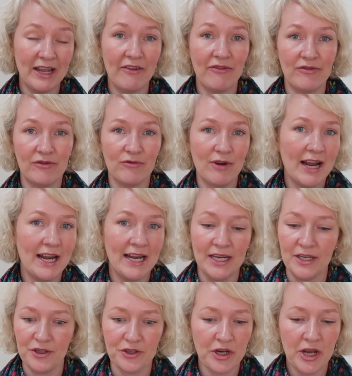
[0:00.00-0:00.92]
gift
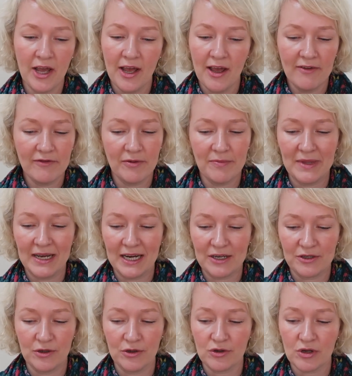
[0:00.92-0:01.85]
range from the
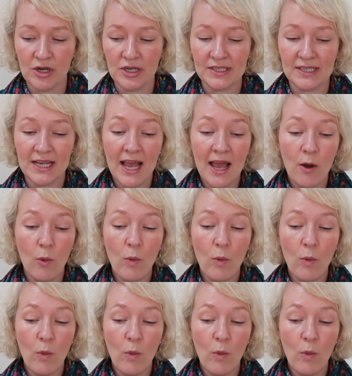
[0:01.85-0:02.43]
National Trust.